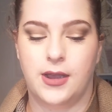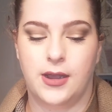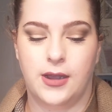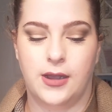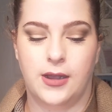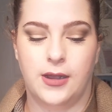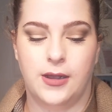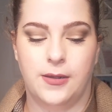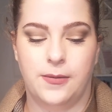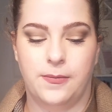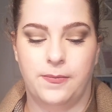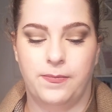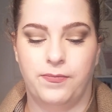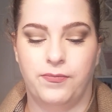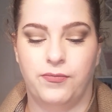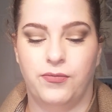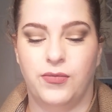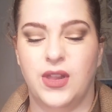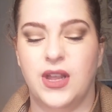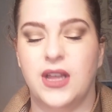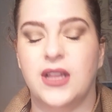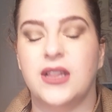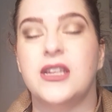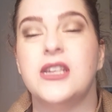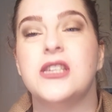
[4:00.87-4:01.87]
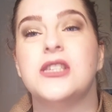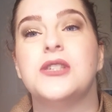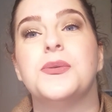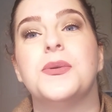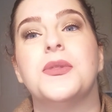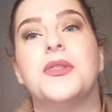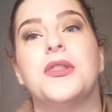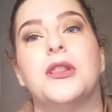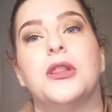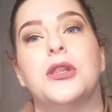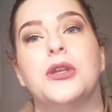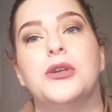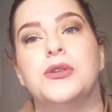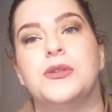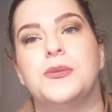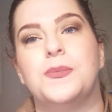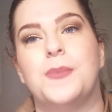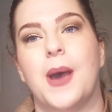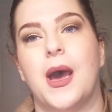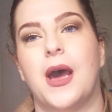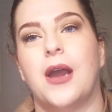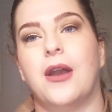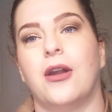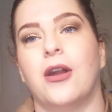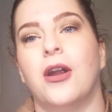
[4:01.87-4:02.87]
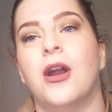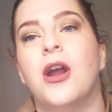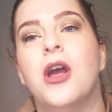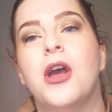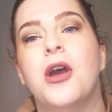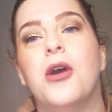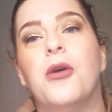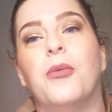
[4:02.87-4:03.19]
at least with the loose powder.